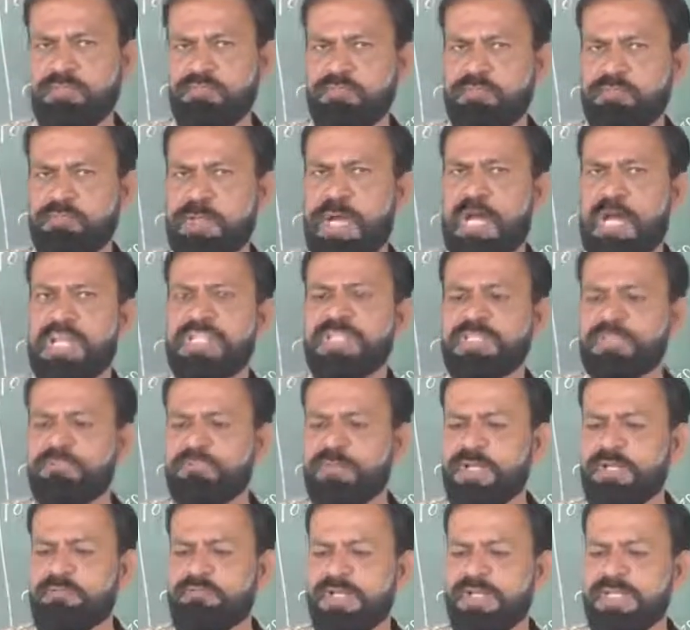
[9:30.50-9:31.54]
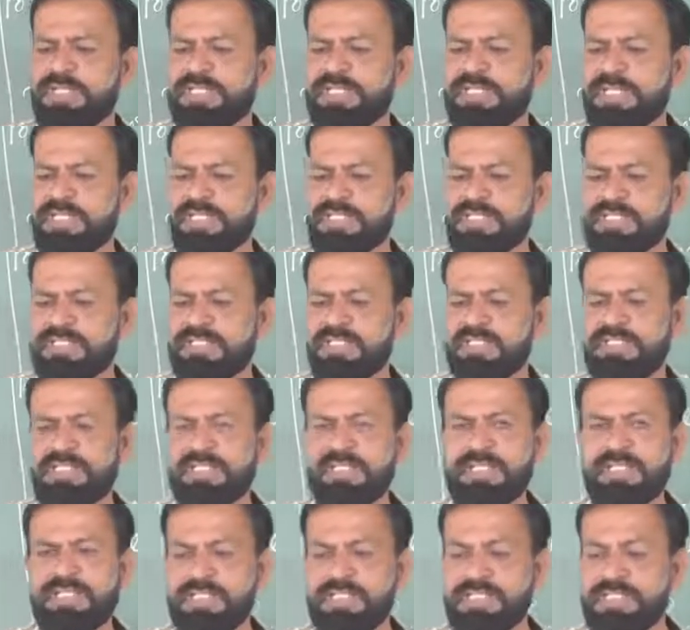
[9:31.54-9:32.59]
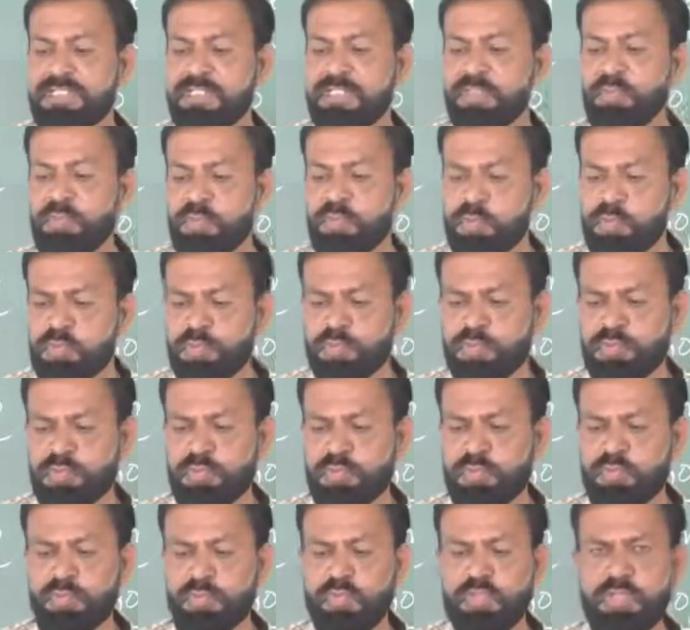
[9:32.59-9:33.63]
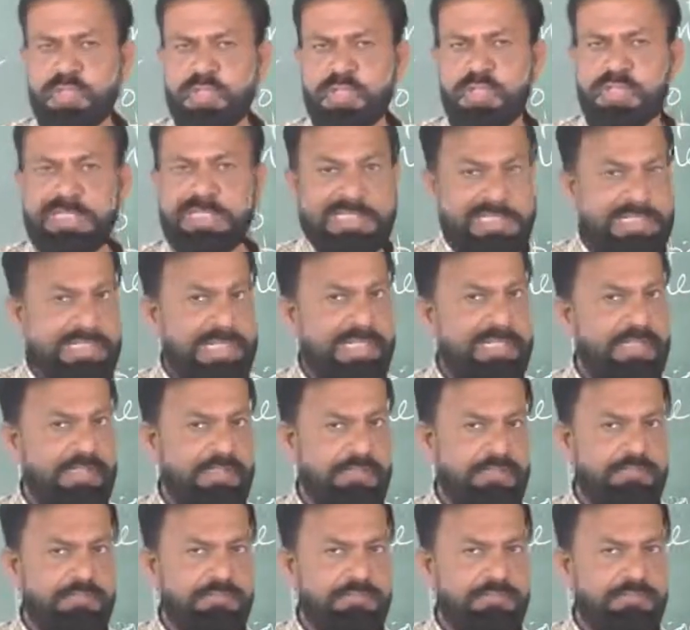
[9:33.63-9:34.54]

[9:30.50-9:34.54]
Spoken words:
past perfect tense is used to tell